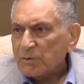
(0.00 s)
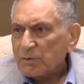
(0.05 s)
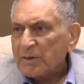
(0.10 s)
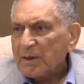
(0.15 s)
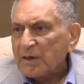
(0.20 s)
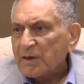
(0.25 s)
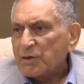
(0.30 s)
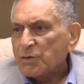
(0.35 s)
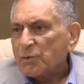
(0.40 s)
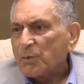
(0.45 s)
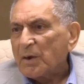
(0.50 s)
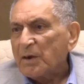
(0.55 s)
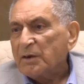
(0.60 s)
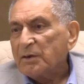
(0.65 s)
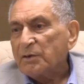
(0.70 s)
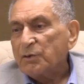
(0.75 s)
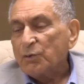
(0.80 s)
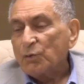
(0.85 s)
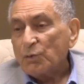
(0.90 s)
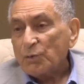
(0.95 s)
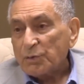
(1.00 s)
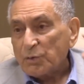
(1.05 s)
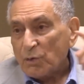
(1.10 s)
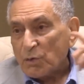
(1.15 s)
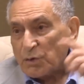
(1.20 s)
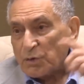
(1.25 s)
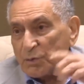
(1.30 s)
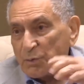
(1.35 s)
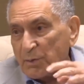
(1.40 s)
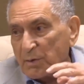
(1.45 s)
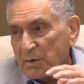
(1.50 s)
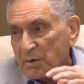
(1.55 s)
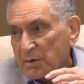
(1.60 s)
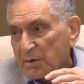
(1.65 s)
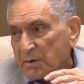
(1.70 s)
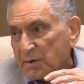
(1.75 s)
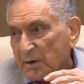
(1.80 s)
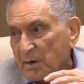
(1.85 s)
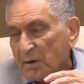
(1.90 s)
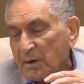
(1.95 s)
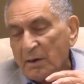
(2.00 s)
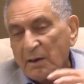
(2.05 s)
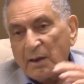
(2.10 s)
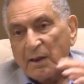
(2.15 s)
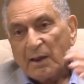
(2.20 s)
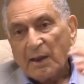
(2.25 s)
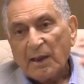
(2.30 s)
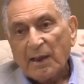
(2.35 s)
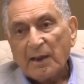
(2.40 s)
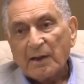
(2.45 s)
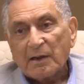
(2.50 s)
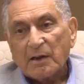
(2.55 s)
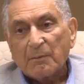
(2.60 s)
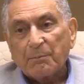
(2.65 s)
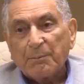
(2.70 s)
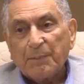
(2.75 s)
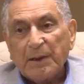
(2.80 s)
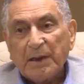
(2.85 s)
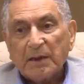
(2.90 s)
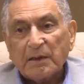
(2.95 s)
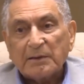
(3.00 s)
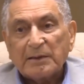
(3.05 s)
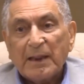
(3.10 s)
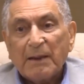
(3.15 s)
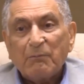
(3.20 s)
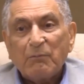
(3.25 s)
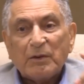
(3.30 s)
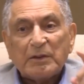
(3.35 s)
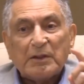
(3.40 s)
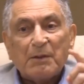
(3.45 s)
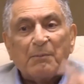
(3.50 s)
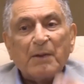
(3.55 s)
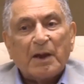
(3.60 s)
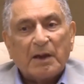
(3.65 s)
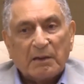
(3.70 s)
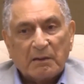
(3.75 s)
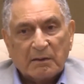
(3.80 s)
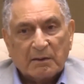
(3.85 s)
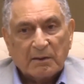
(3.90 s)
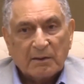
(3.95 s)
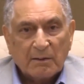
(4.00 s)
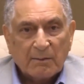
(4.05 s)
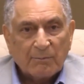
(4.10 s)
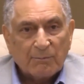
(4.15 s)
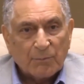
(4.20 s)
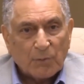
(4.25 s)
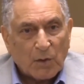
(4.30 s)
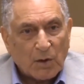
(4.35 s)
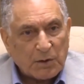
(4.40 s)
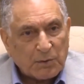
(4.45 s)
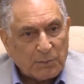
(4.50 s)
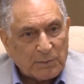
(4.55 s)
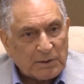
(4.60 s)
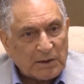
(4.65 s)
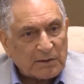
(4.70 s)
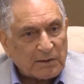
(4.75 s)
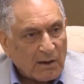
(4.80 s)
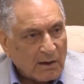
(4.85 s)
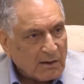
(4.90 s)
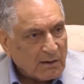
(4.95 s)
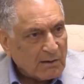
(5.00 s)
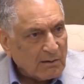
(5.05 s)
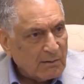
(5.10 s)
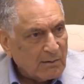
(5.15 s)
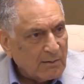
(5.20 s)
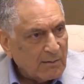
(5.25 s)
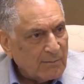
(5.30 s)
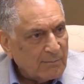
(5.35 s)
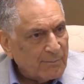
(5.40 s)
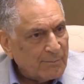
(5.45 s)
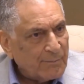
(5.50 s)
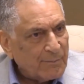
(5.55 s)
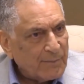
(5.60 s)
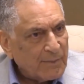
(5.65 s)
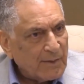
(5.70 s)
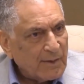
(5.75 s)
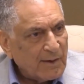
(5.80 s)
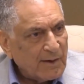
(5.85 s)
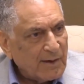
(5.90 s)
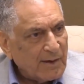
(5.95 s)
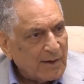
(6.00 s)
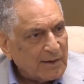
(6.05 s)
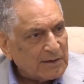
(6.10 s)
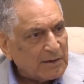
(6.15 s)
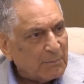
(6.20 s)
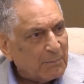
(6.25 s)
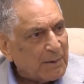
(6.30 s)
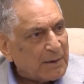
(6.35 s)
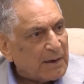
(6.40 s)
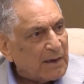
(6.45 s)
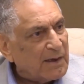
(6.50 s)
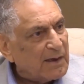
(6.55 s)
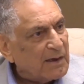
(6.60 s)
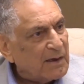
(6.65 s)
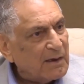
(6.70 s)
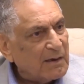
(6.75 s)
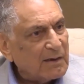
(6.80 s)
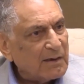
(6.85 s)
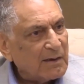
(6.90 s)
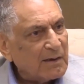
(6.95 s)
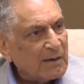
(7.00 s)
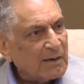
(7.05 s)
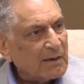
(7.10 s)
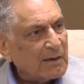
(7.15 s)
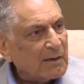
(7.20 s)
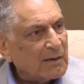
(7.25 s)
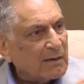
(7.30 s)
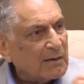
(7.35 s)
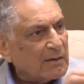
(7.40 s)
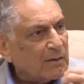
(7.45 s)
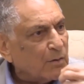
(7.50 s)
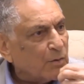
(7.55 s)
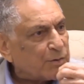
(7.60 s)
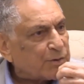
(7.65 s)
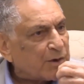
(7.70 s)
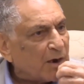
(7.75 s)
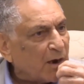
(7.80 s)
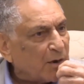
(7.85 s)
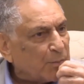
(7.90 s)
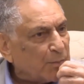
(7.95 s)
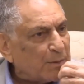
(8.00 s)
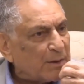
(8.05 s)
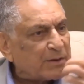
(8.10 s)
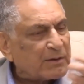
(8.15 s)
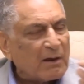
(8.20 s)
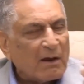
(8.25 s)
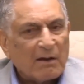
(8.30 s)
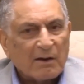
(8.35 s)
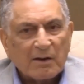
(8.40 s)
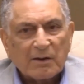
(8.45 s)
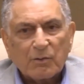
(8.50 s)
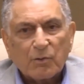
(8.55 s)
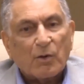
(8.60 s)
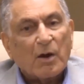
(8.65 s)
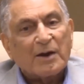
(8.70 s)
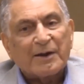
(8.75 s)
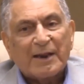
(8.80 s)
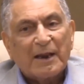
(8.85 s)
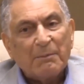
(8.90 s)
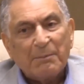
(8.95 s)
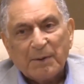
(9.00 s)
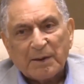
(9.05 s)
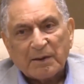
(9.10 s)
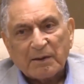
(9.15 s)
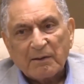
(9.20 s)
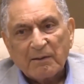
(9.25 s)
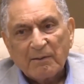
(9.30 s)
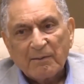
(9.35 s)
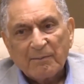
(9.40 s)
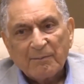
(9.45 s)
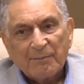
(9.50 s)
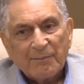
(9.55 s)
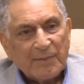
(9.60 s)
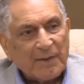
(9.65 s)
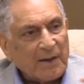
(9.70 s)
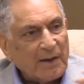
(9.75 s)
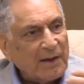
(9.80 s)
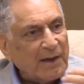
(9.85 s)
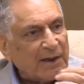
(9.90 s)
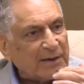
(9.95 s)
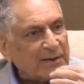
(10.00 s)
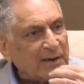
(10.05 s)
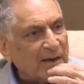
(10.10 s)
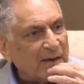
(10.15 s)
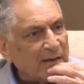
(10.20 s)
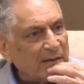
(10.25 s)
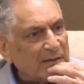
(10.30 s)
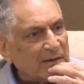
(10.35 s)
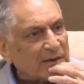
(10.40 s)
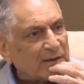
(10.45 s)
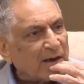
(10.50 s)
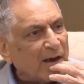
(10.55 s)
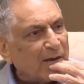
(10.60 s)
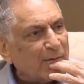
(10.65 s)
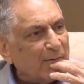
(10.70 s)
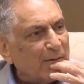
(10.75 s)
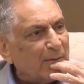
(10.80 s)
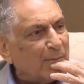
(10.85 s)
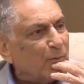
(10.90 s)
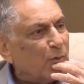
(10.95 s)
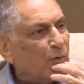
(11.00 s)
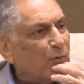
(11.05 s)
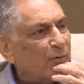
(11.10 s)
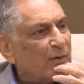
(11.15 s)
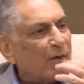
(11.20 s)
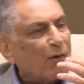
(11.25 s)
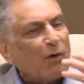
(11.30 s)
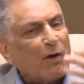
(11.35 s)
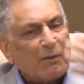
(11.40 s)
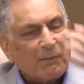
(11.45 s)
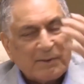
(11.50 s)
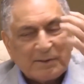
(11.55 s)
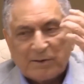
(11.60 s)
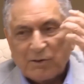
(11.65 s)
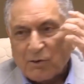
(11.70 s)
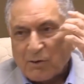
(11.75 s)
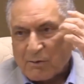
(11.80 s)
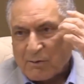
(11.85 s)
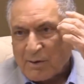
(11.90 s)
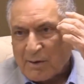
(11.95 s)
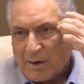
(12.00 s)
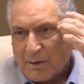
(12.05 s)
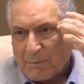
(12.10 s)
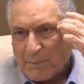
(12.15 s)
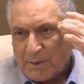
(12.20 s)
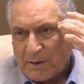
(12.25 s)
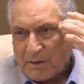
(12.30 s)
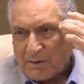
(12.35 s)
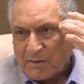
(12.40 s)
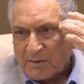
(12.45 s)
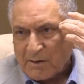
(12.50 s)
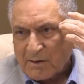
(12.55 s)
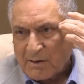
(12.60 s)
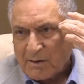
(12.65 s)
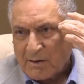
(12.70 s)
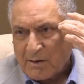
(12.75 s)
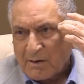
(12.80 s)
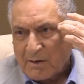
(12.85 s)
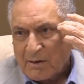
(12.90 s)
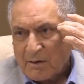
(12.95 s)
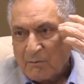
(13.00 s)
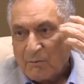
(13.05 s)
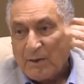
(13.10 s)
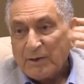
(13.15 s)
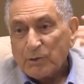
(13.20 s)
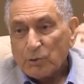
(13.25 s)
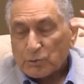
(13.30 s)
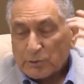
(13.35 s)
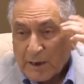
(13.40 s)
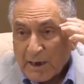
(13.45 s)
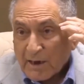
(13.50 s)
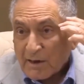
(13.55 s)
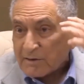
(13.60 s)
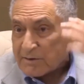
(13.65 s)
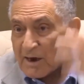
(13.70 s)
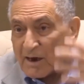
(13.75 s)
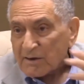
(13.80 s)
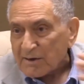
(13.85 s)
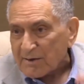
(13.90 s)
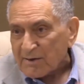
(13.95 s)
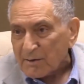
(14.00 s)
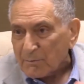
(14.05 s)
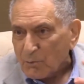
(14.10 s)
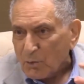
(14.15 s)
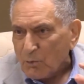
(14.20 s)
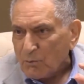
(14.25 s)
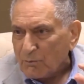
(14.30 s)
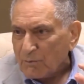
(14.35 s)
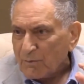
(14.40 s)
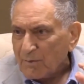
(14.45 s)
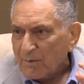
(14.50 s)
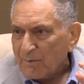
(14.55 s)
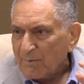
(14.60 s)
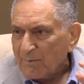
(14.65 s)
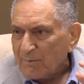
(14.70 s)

So that is why use those words and repeat them with the mind, not with the tongue. In the beginning, you start with the tongue. You can't help it. Later, the tongue will move along with your repetition. Then you think, tongue doesn't move.